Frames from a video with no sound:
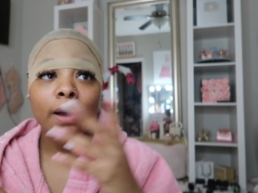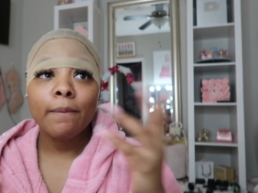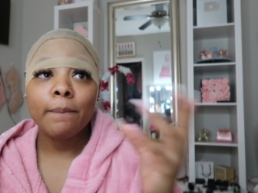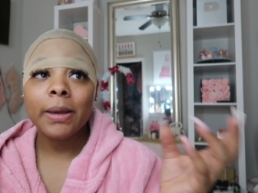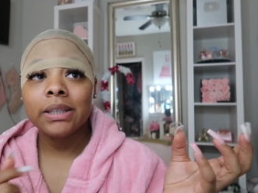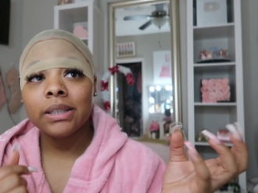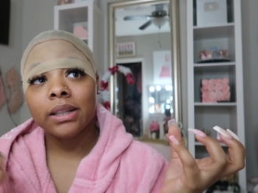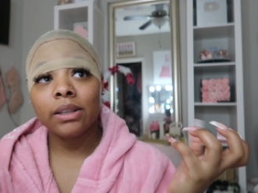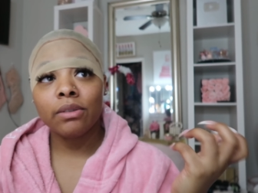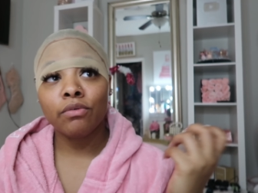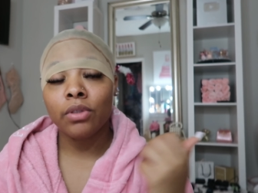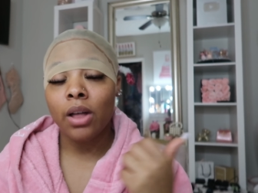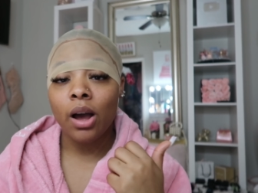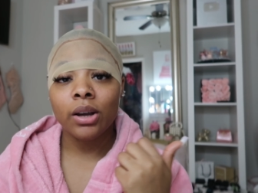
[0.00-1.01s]
basically
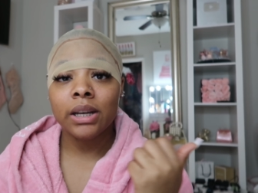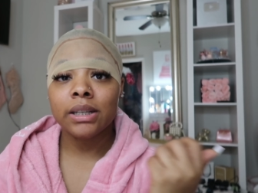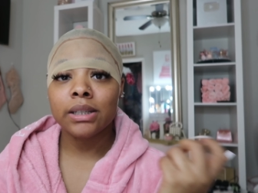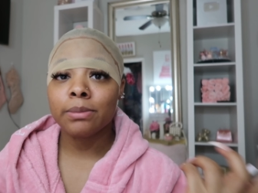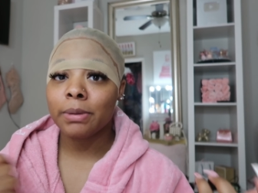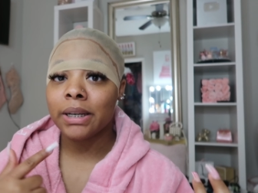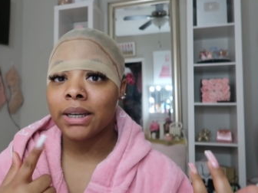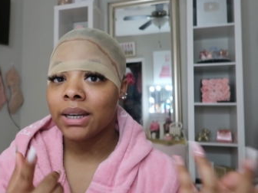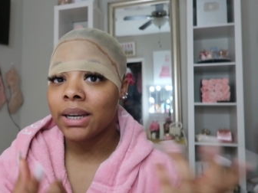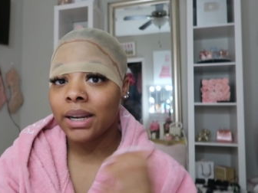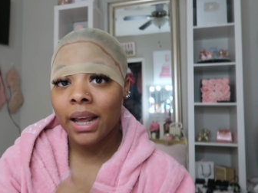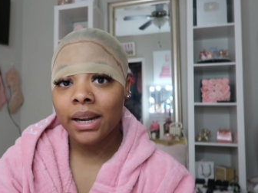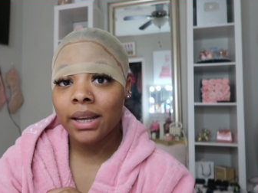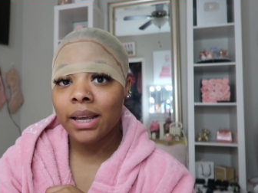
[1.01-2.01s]
vlog us spending the
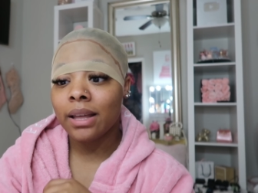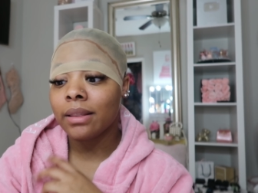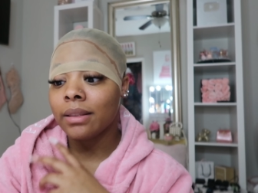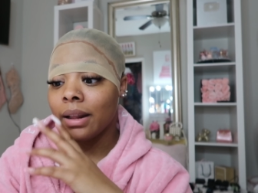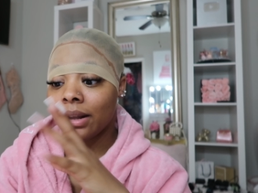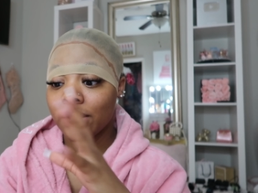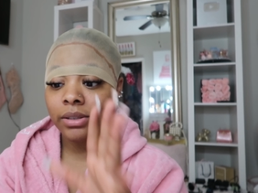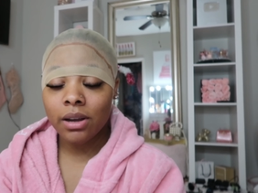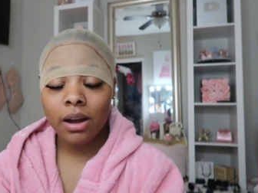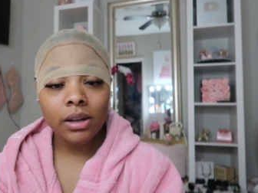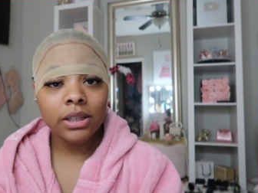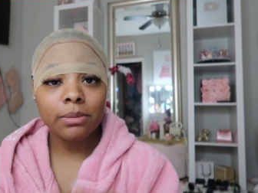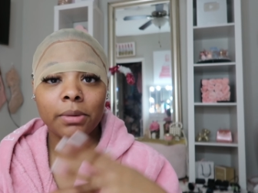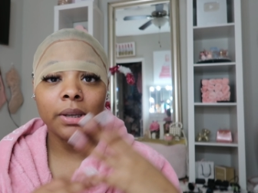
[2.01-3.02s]
day together they can
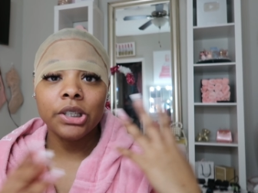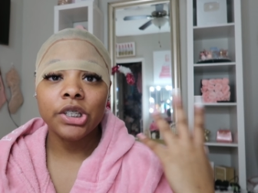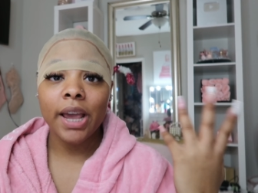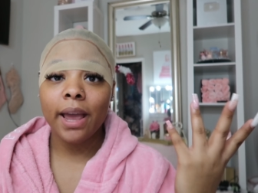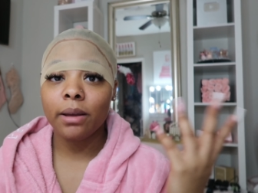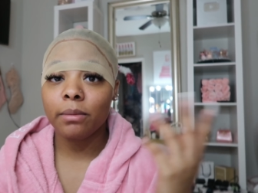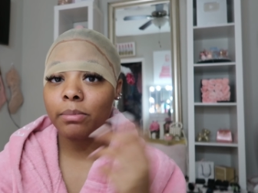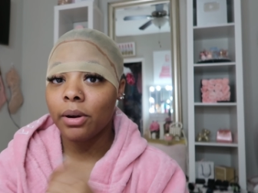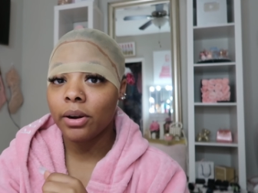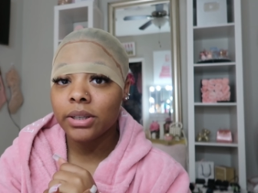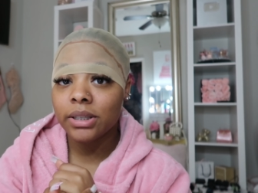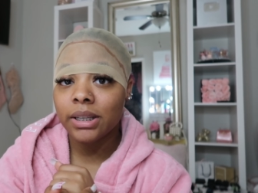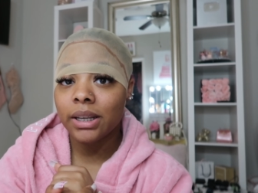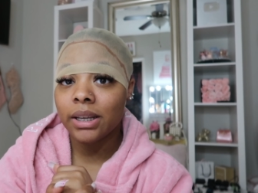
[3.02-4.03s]
talk to me chat in
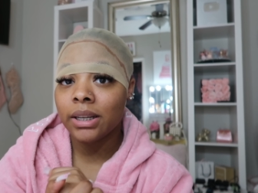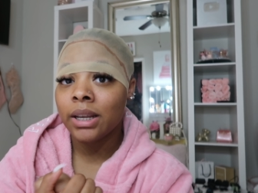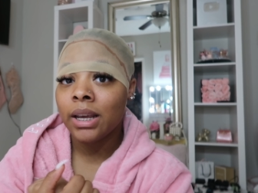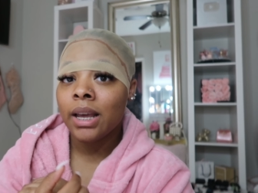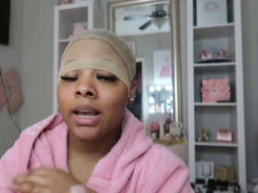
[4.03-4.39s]
person